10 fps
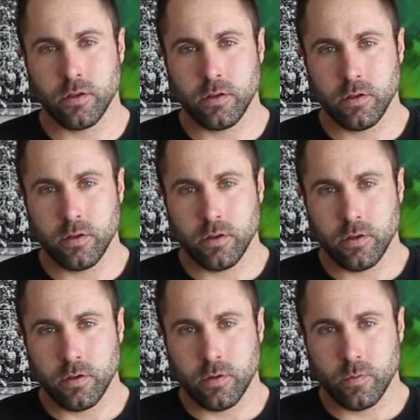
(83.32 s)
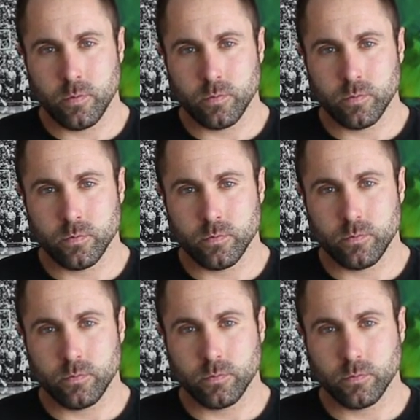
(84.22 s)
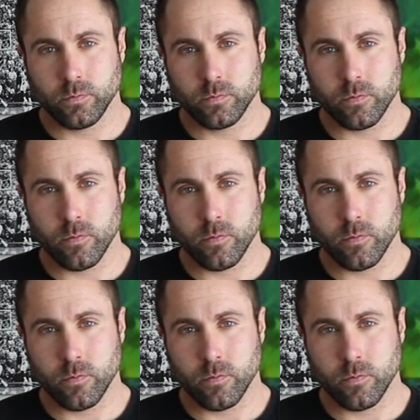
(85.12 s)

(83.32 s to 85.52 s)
[no speech]